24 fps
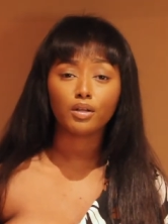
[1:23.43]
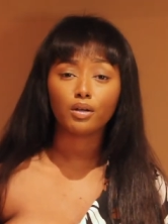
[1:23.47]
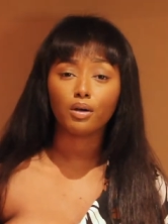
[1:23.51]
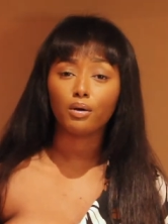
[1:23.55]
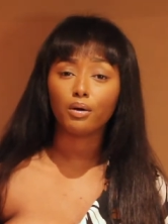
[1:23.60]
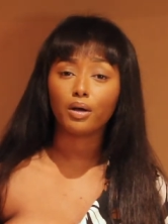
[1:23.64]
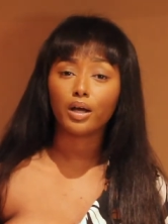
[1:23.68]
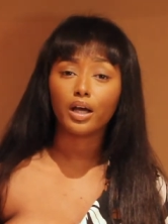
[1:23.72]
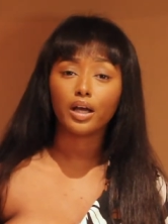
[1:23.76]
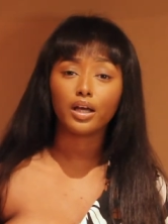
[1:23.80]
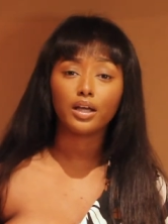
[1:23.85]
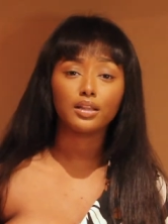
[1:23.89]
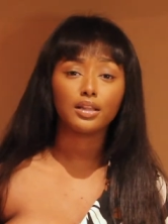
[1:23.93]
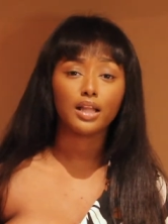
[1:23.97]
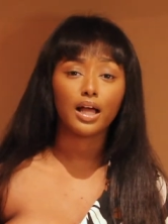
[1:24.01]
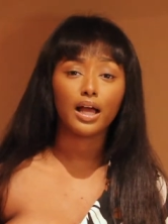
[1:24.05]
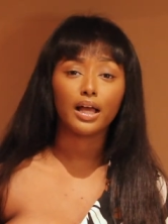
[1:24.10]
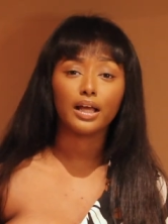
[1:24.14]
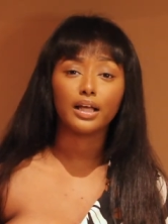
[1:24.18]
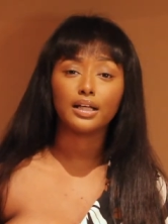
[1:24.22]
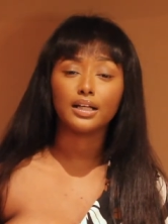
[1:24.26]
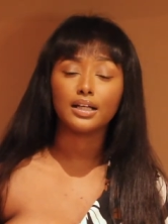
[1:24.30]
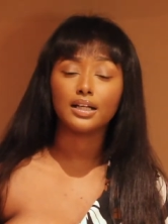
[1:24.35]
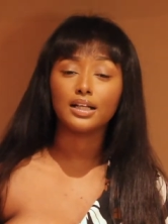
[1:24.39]
Okay,
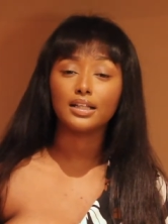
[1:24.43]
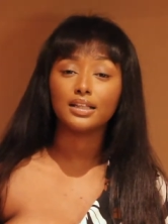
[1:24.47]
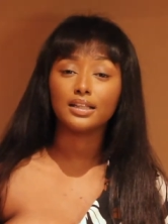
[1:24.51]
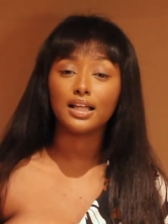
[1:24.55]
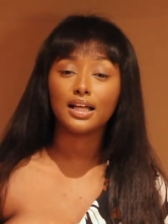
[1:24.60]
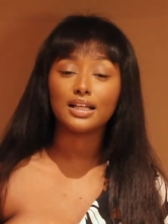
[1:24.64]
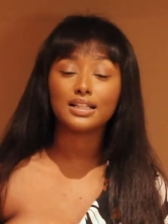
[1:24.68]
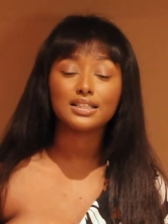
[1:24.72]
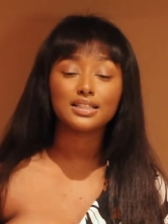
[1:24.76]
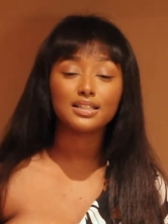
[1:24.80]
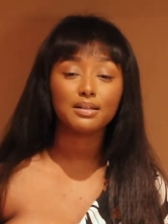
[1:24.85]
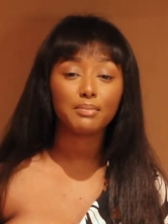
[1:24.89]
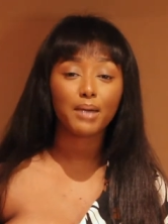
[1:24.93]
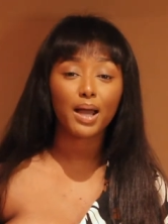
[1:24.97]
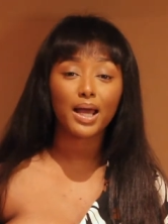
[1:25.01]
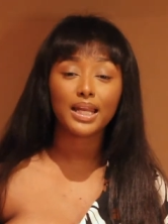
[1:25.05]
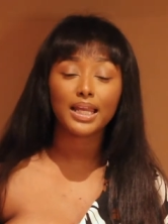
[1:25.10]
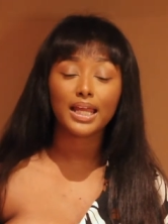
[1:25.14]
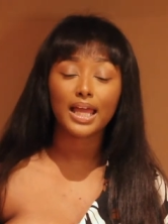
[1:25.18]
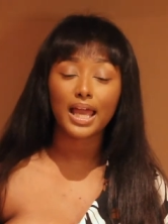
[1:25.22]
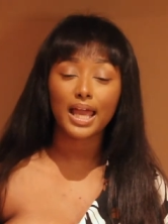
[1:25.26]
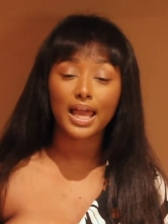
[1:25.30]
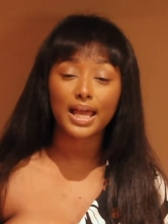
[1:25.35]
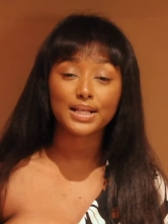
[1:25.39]
like unless
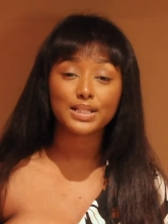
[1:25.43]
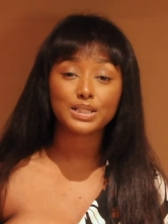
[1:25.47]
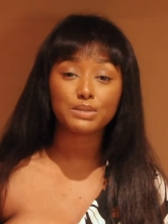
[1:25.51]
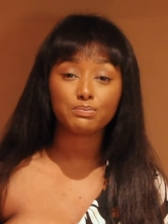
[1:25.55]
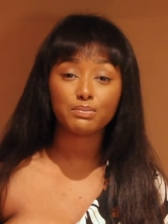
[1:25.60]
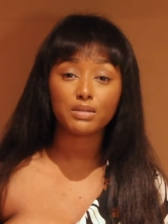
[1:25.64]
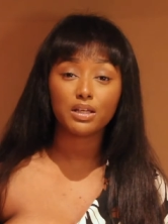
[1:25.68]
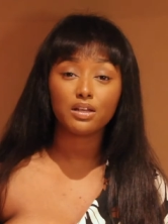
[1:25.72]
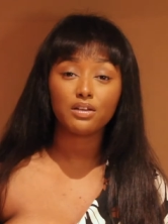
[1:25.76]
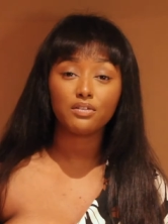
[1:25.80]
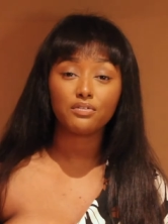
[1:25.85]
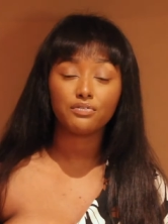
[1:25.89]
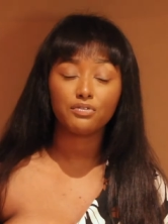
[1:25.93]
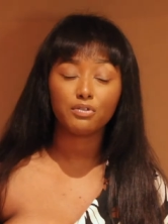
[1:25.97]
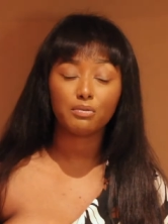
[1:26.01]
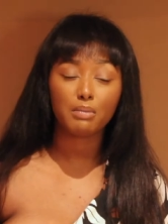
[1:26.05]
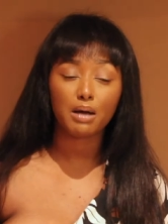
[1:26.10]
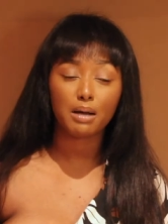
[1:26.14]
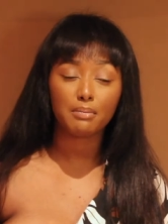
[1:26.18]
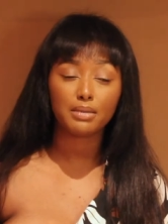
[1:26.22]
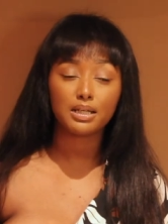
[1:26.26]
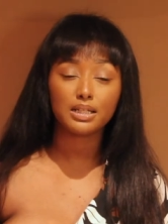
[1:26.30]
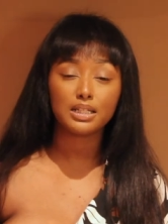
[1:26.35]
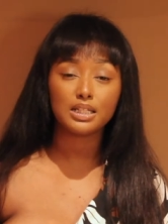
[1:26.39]
somebody asked me for
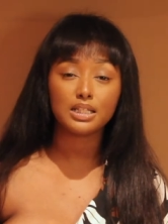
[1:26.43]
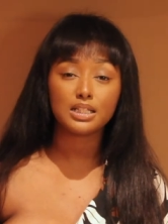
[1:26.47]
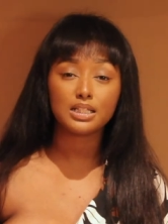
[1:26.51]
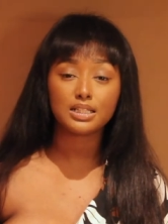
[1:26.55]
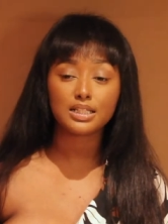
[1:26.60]
my money,